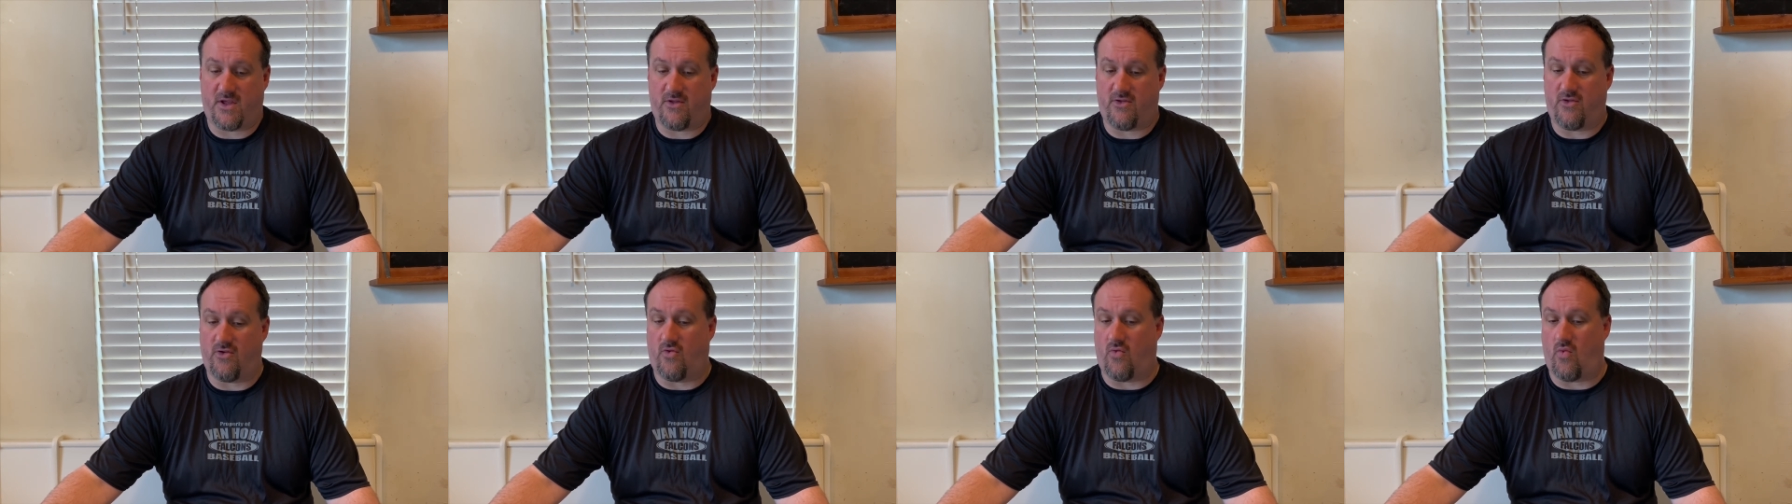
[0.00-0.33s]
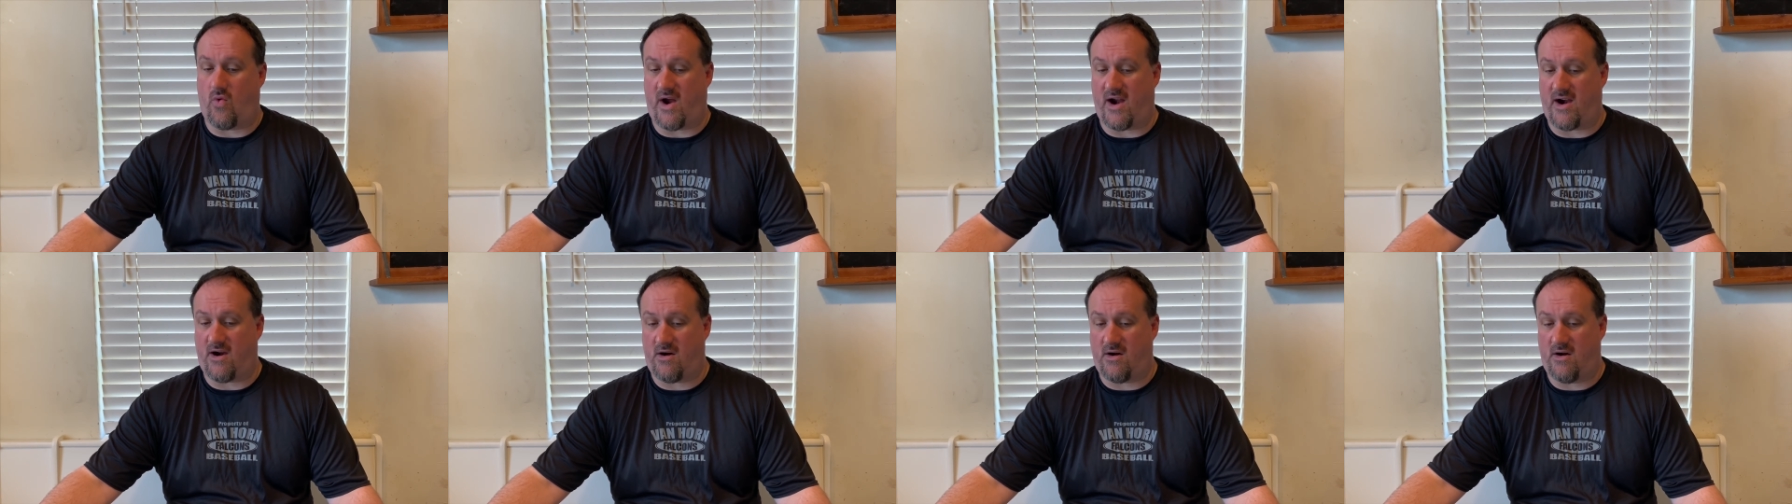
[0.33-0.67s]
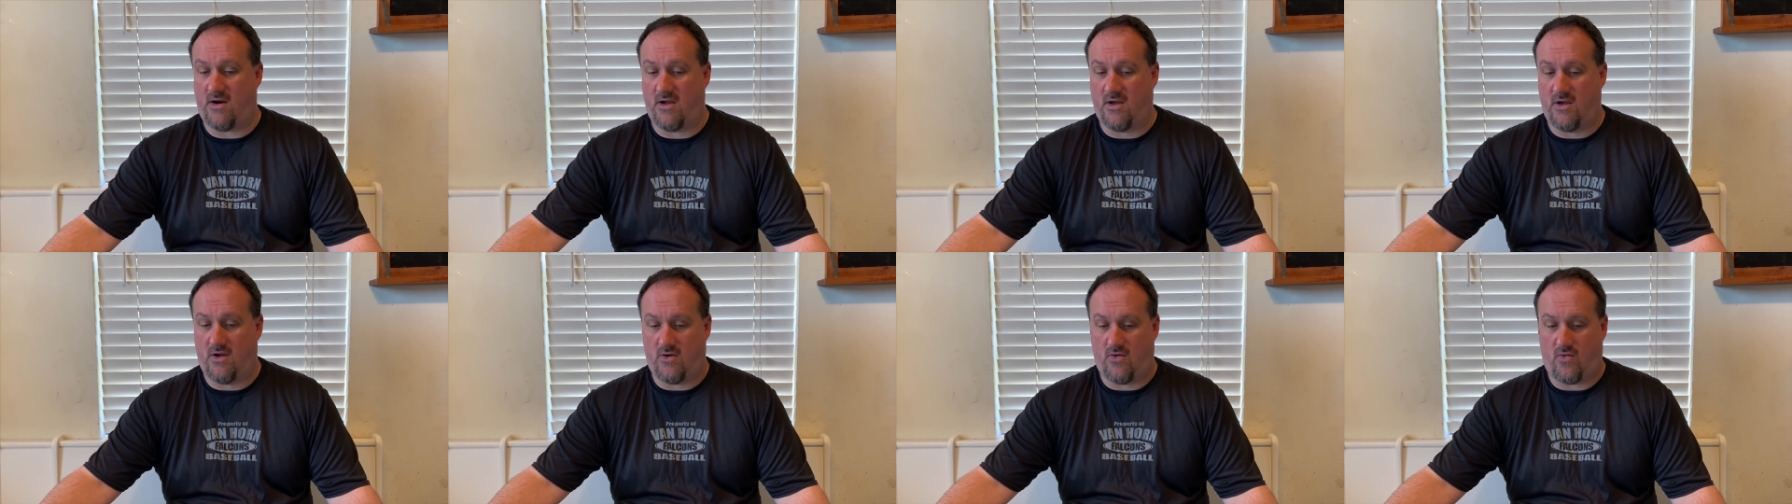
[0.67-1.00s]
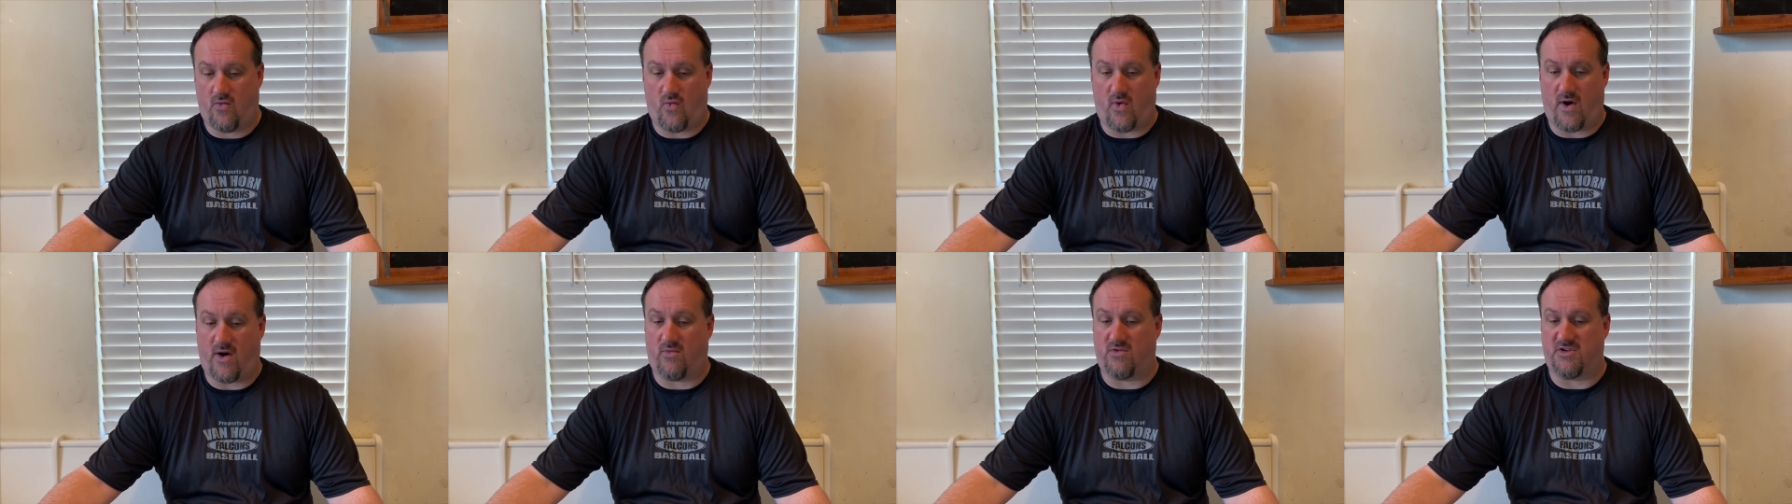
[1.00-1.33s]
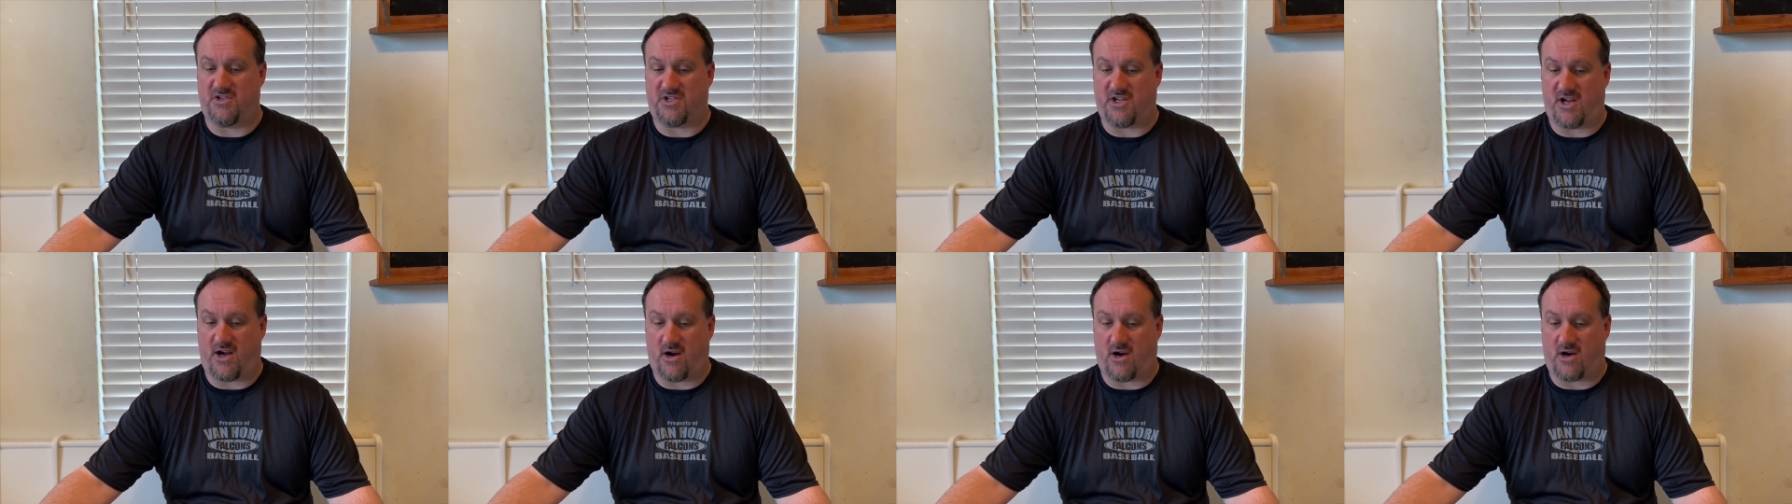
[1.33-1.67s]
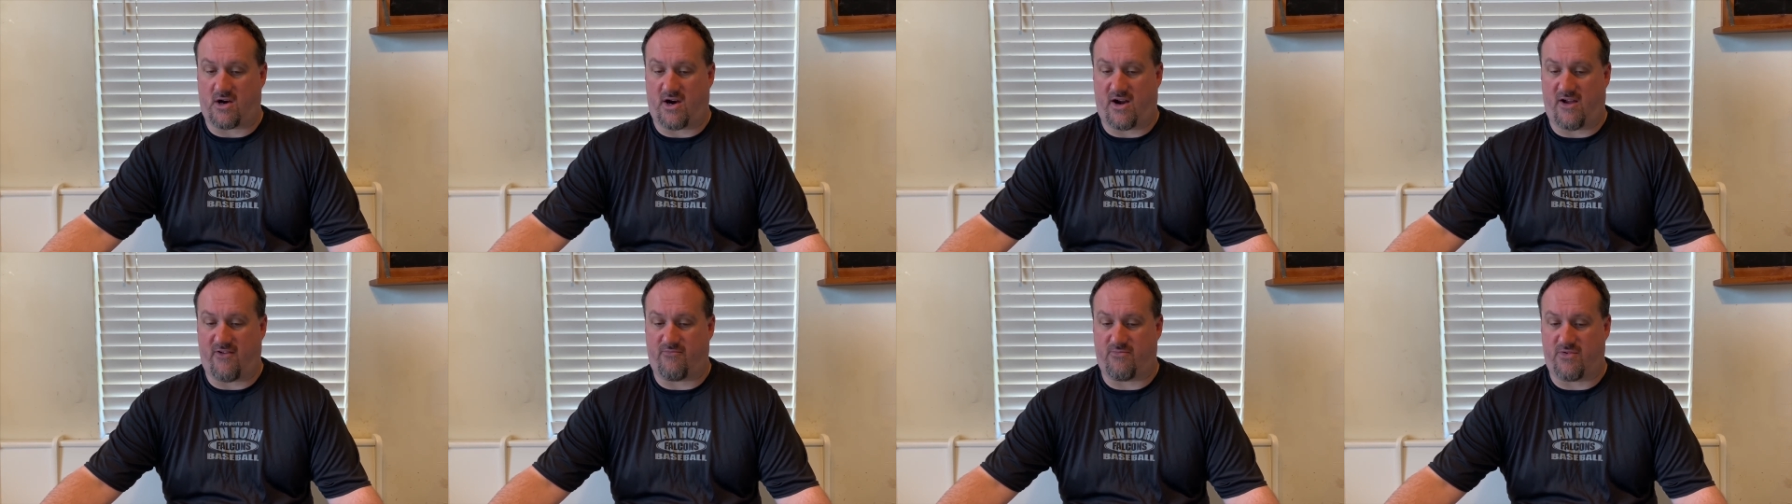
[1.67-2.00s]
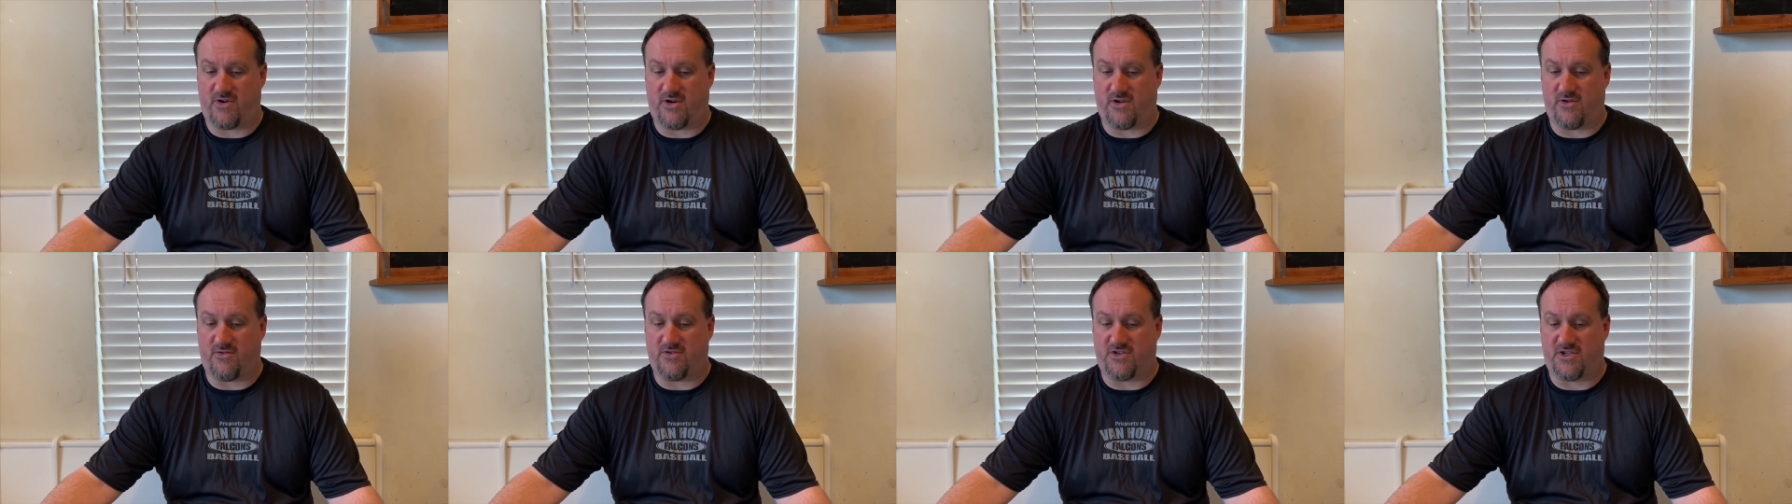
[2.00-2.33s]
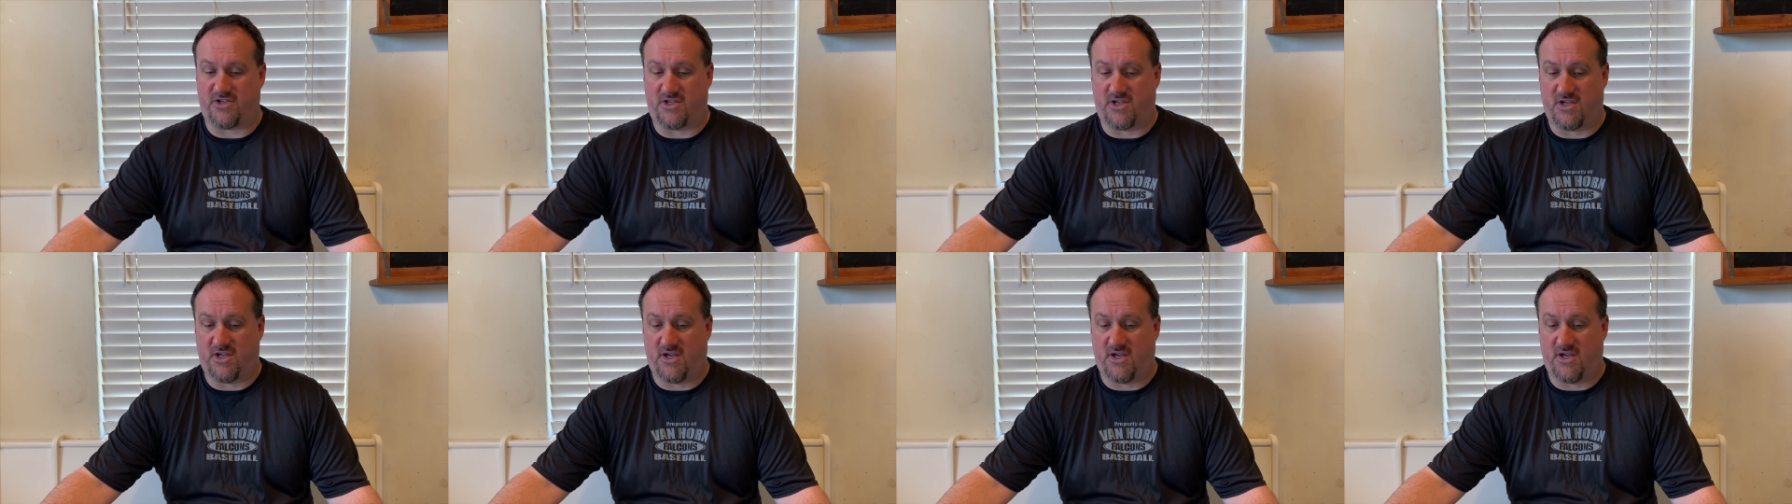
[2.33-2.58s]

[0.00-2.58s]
The where was the aircraft produced?